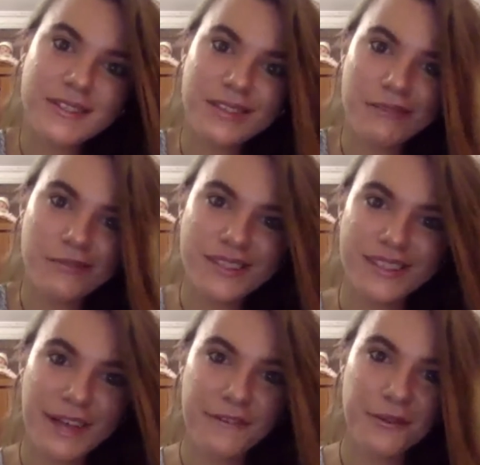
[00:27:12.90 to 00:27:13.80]
was
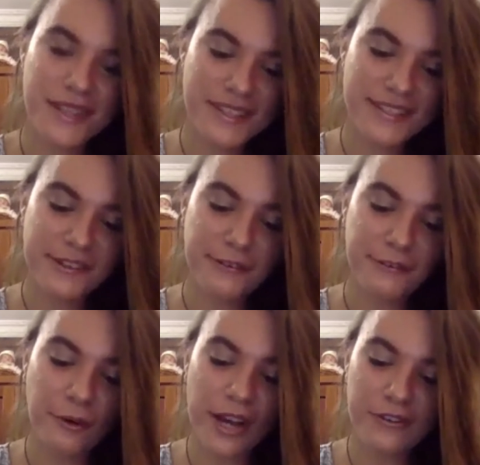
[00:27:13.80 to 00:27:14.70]
left with this sort of
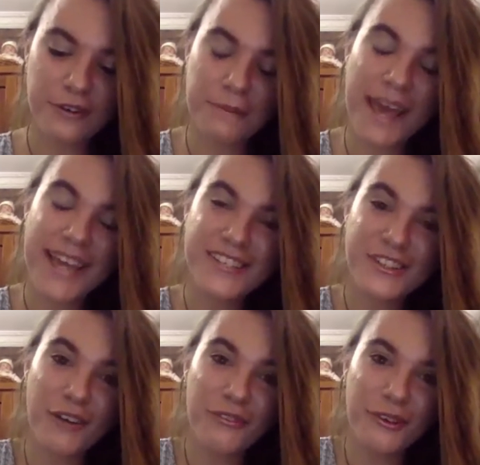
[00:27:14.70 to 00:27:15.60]
400-page
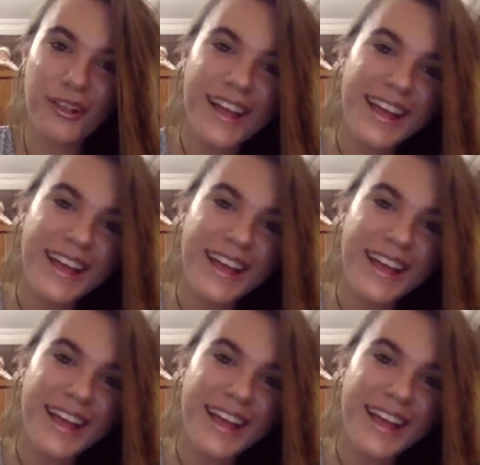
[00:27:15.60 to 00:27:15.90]
novel,